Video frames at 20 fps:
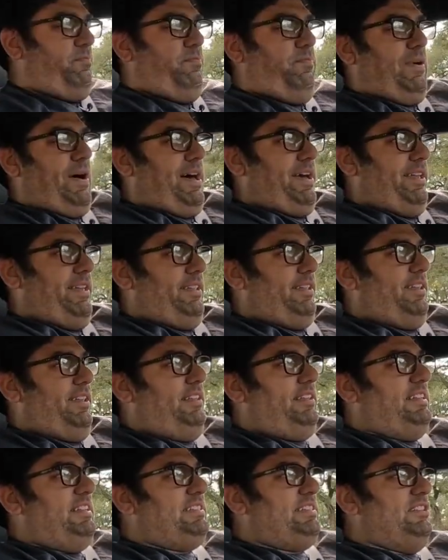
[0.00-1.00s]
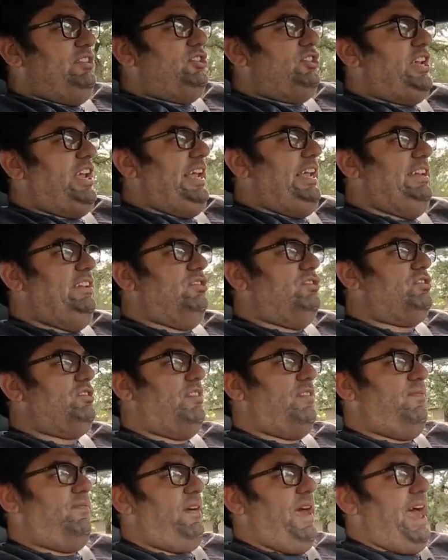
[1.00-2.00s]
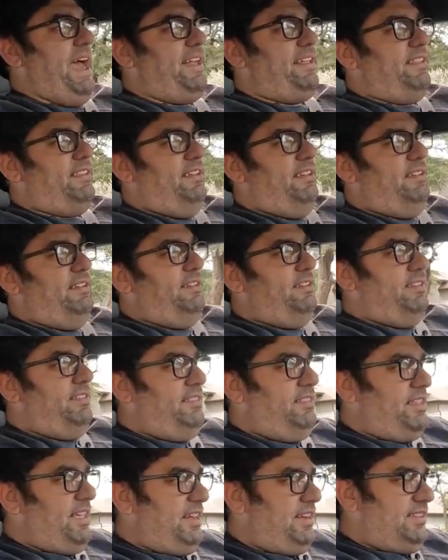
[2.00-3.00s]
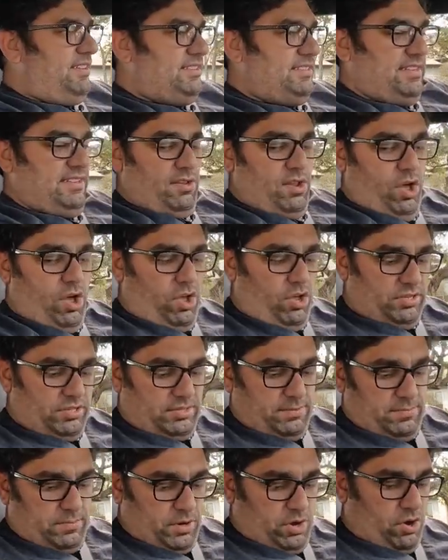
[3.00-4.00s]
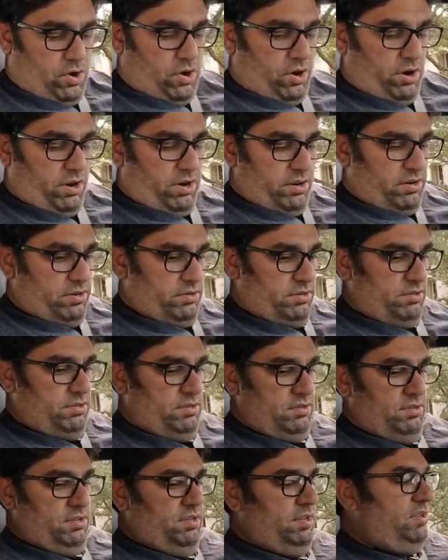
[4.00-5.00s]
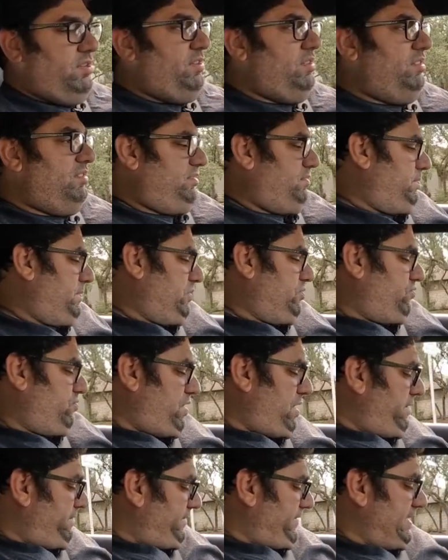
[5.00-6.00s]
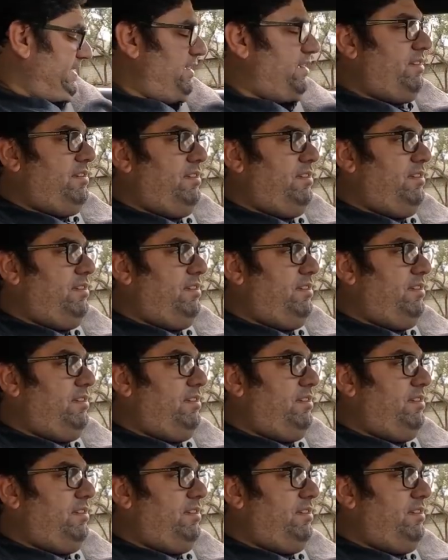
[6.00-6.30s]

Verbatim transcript: but it doesn't change the fact that is an awesome car to be driving.